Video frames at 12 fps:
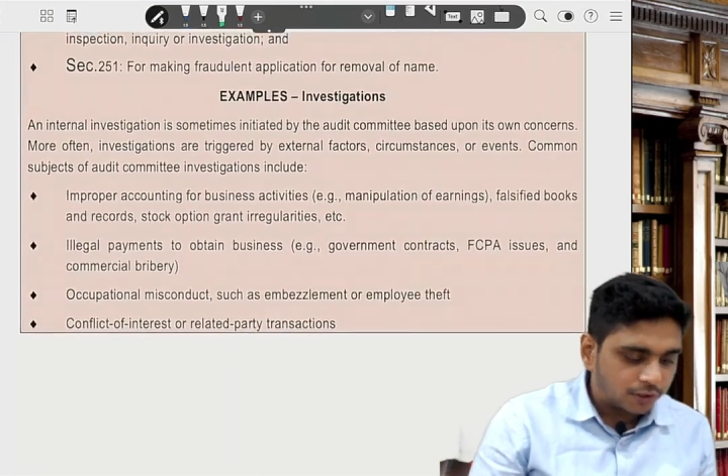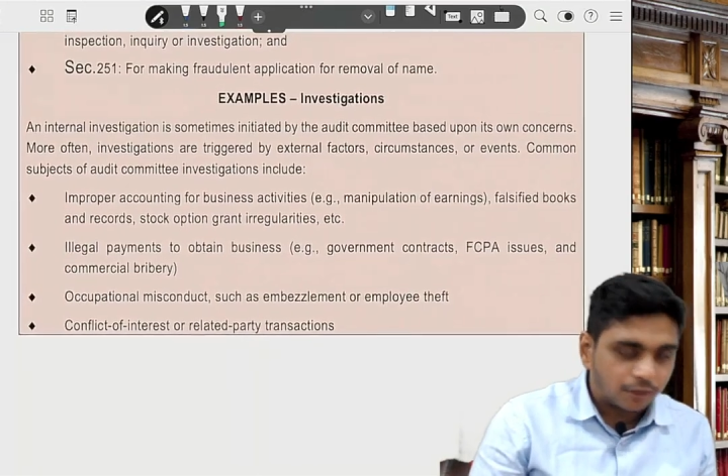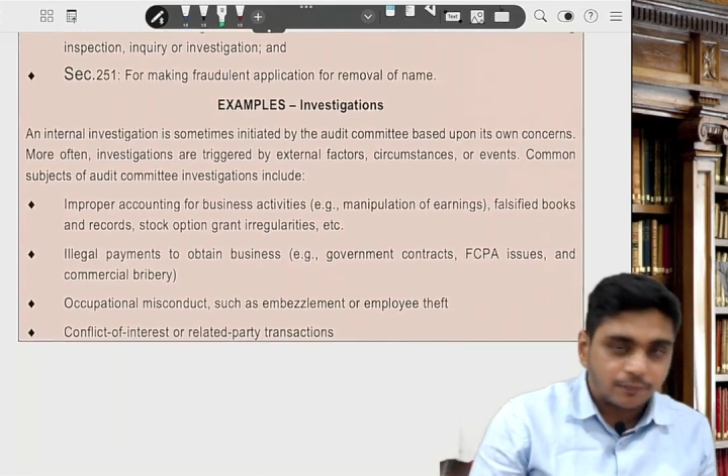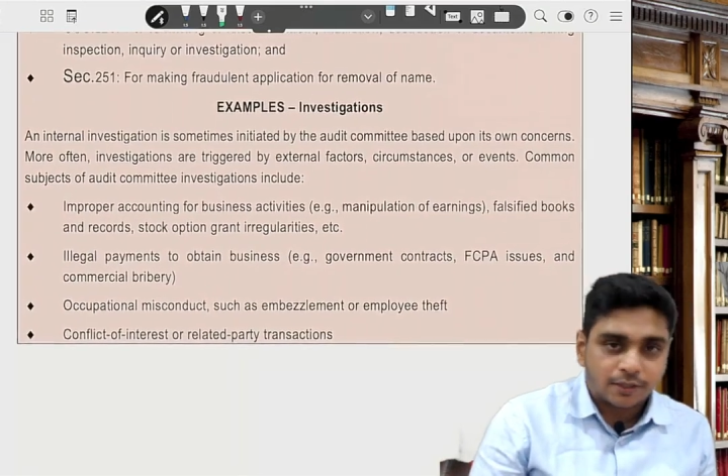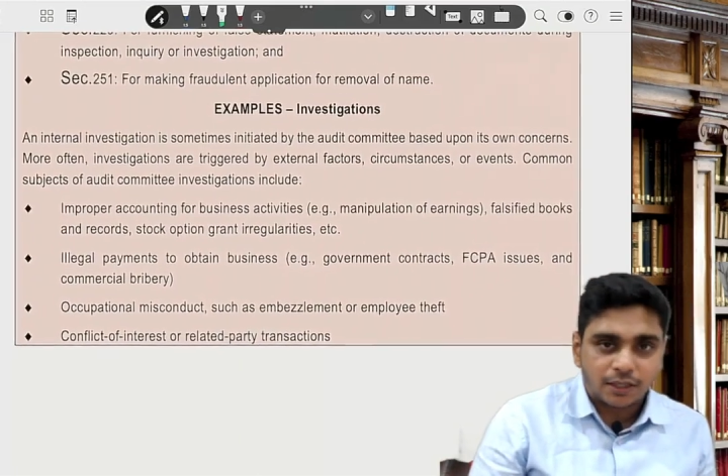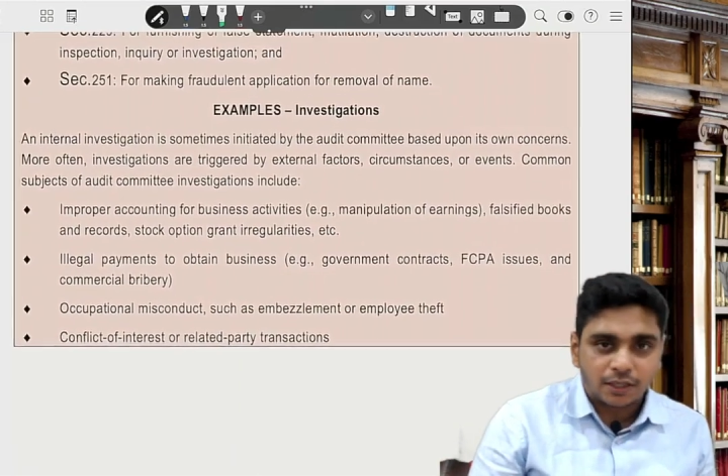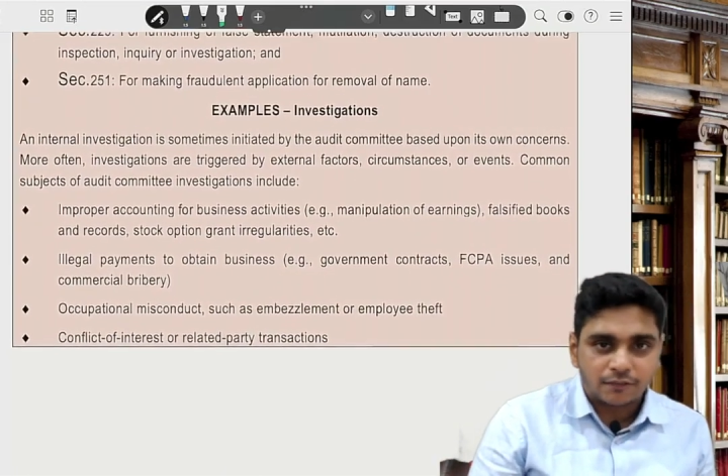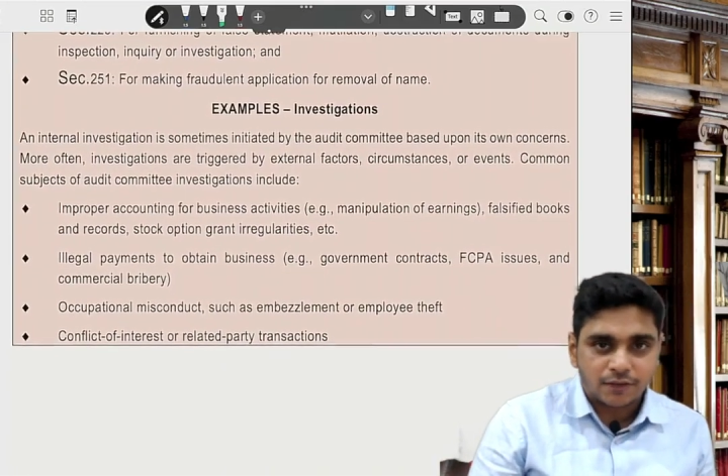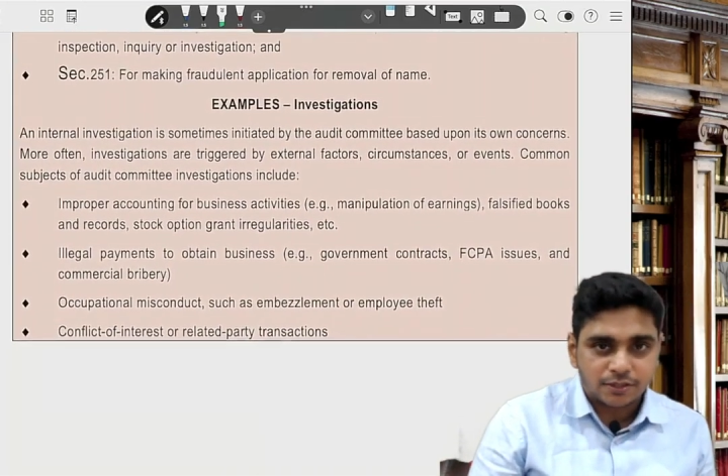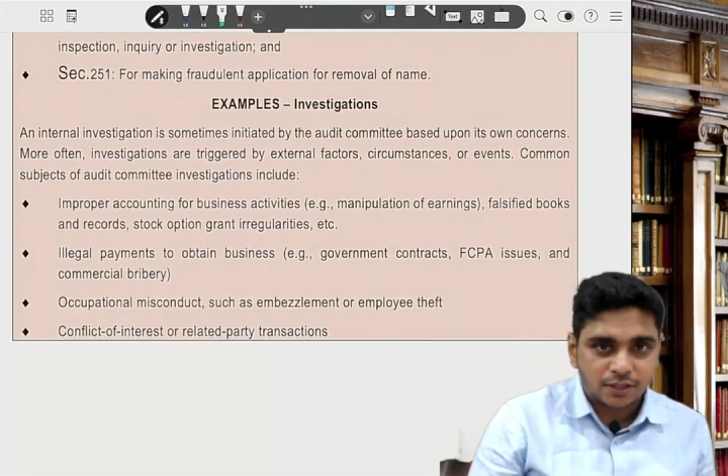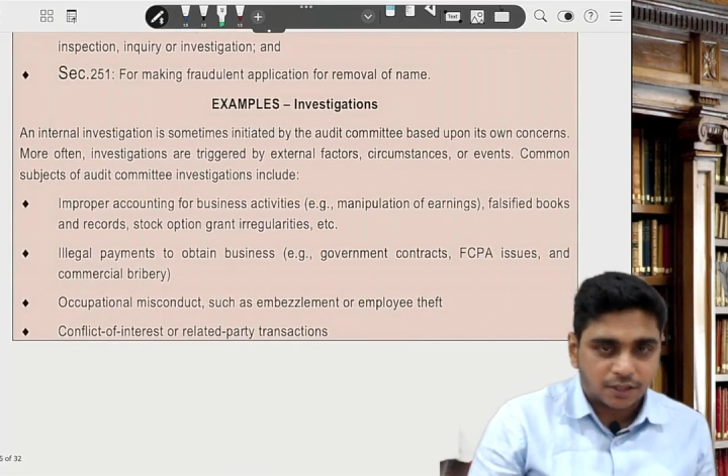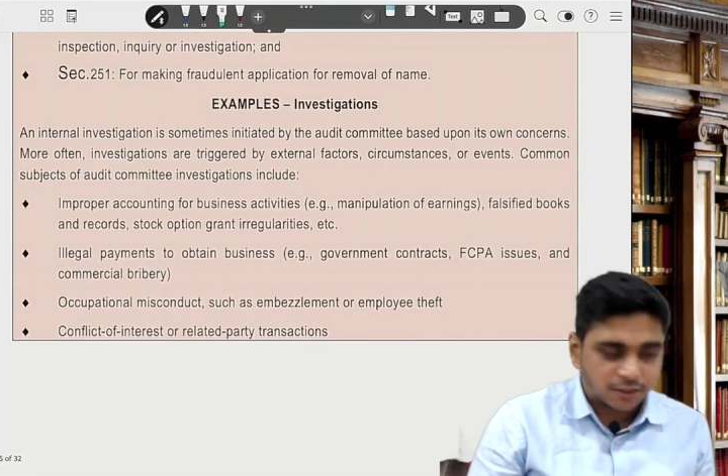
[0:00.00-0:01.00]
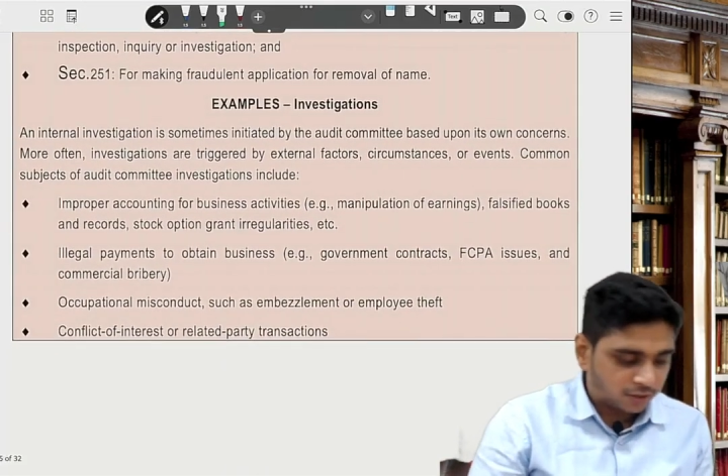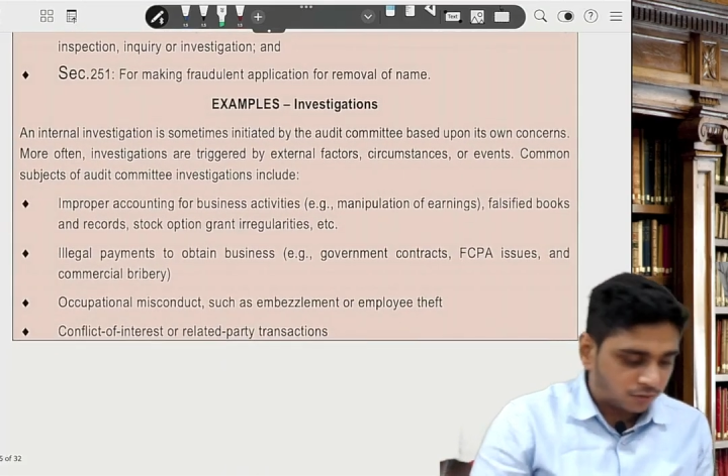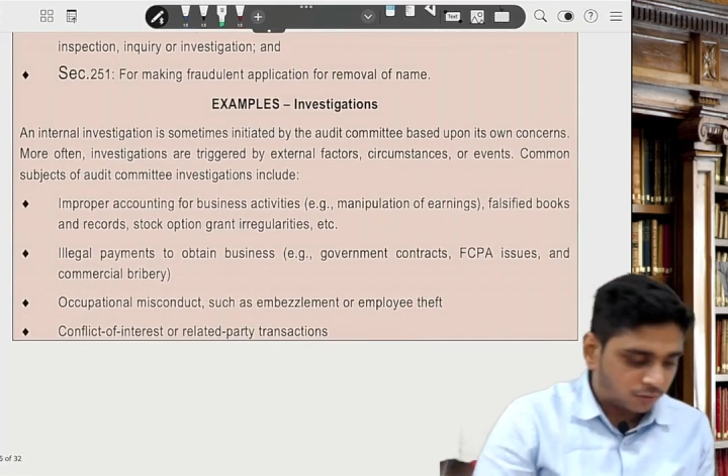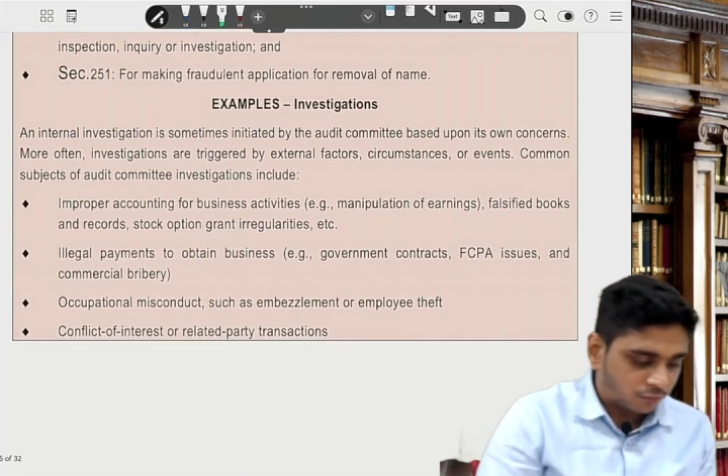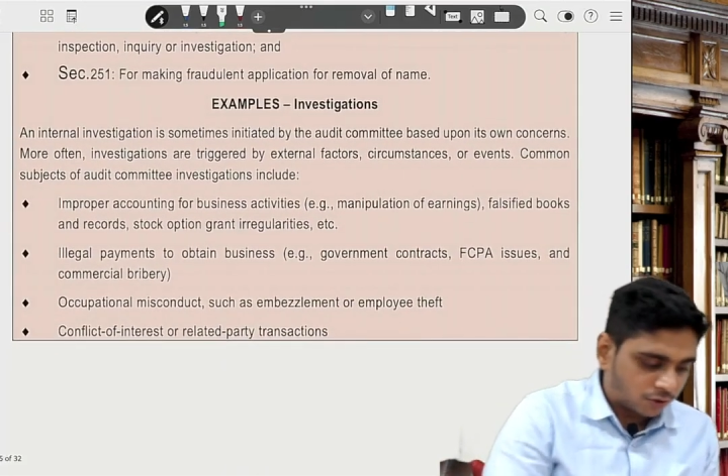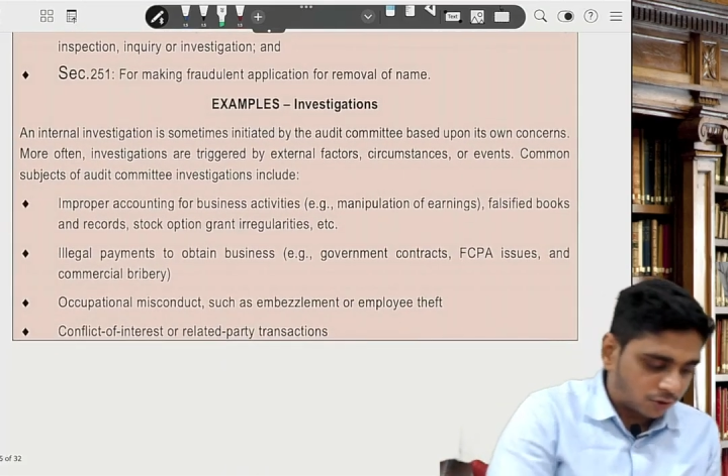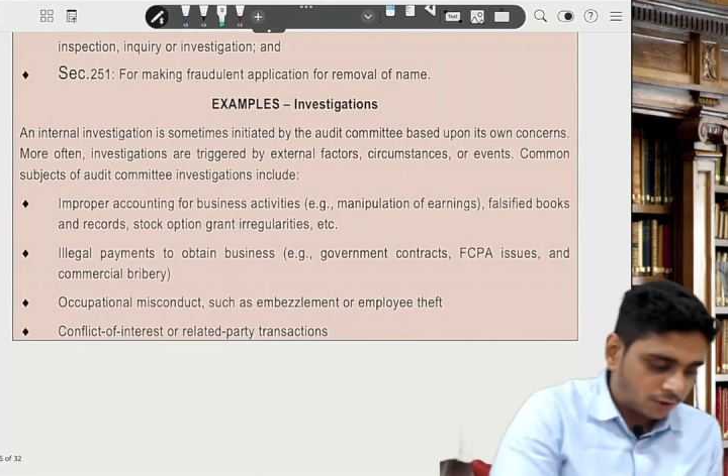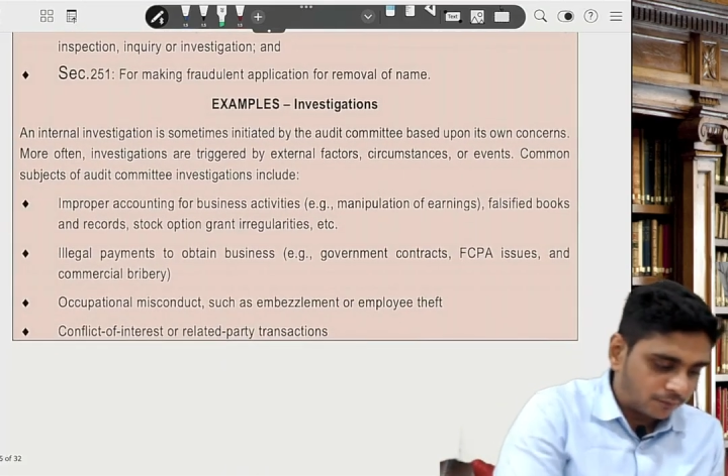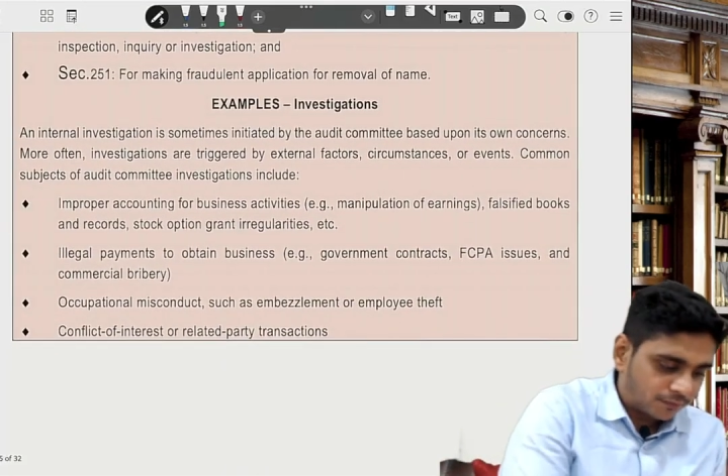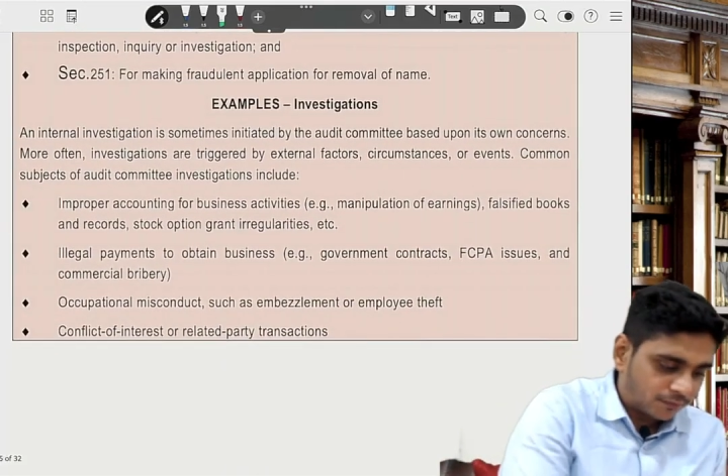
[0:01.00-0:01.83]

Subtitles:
committee investigation include what all?